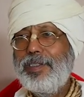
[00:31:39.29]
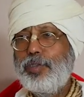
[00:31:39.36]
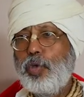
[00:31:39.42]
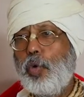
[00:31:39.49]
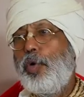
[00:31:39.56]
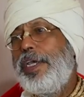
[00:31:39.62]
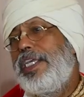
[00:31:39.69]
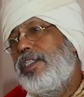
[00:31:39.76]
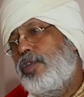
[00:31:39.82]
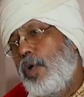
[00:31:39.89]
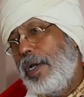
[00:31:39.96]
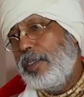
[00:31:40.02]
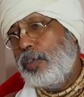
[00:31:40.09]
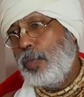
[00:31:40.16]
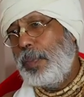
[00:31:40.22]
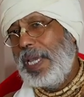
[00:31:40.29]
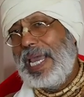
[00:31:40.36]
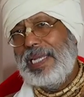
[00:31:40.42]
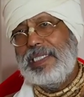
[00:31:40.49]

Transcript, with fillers: So who is going to pay